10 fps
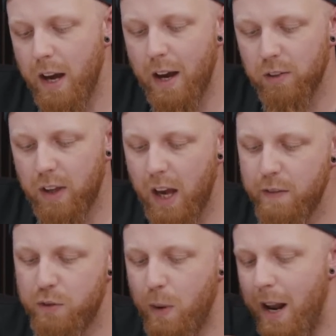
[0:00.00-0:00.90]
Has
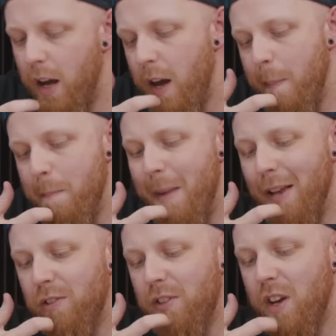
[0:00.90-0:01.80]
Cave Dweller,
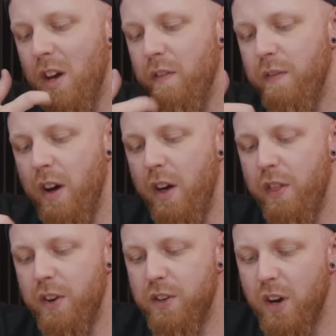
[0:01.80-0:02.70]
Master of
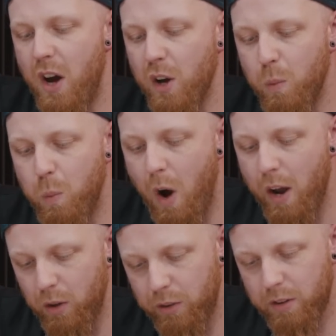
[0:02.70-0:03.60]
the Dark
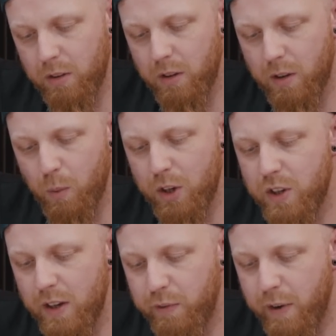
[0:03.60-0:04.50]
Wild,
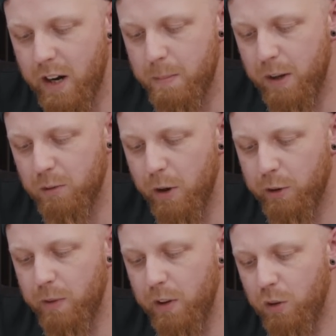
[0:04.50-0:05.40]
which is friendly beast
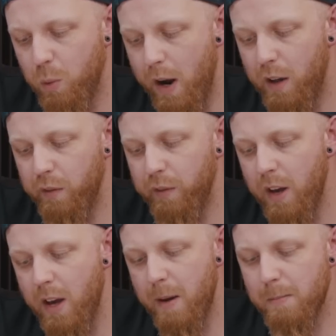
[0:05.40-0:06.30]
models within 12
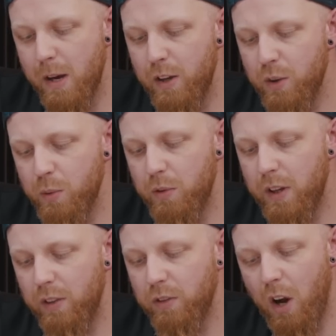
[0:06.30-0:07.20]
may use
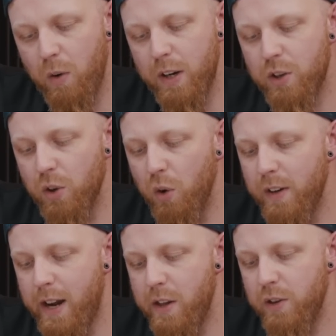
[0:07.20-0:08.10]
his courage or
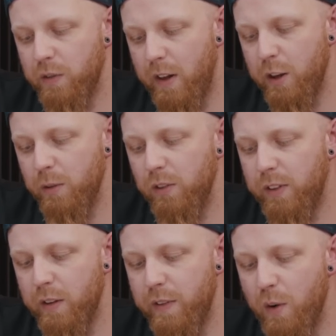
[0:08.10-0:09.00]
intelligence values
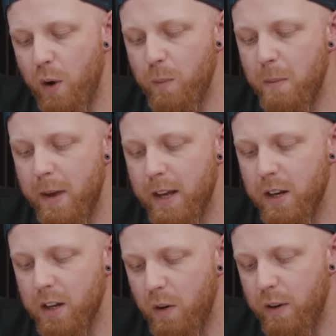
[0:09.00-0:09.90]
instead of their own when making
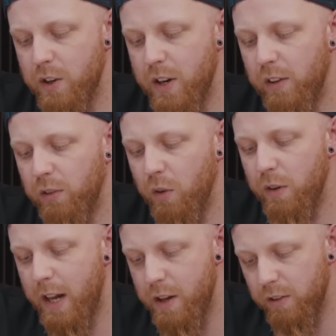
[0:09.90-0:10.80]
a courage test or
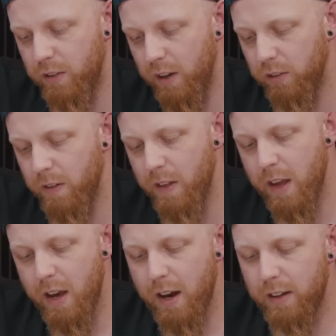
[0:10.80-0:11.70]
intelligence test.
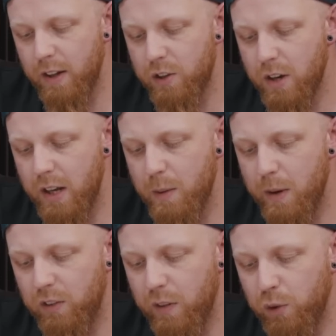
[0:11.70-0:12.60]
Additionally,
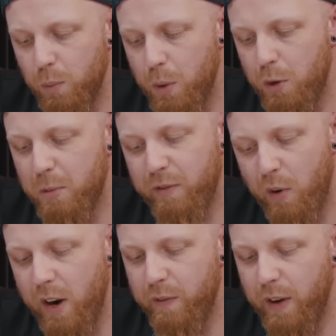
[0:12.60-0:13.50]
when he suffers a wound
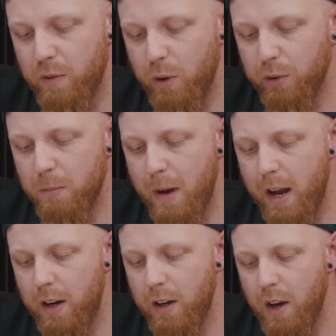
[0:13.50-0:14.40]
before any fate rolls are
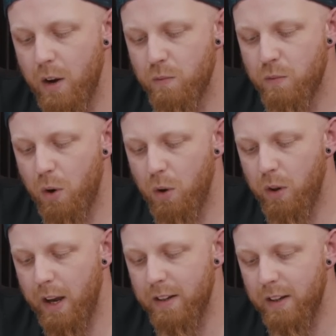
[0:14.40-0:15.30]
made,
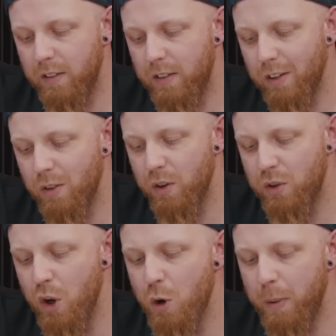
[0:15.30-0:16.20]
roll a d6, and on a
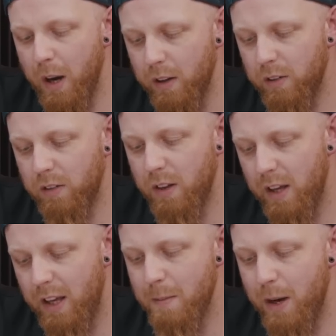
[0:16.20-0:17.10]
2+,
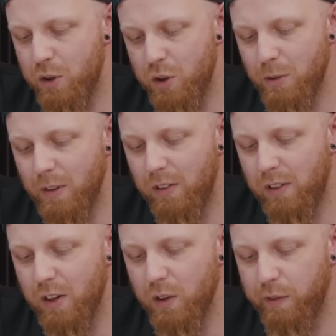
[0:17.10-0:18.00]
he may choose a
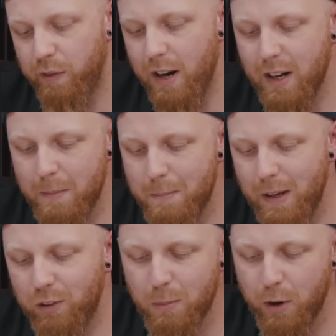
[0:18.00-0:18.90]
single friendly
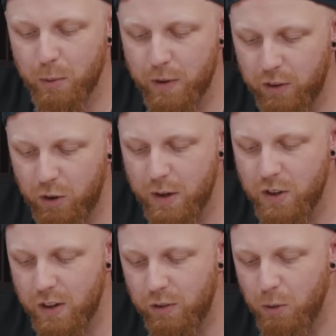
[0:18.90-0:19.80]
beast model within 2
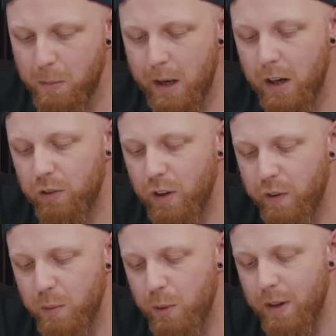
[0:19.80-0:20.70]
inches to immediately suffer
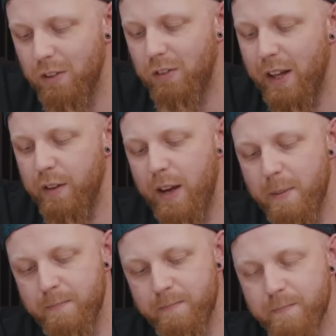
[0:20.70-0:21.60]
the wound instead of him.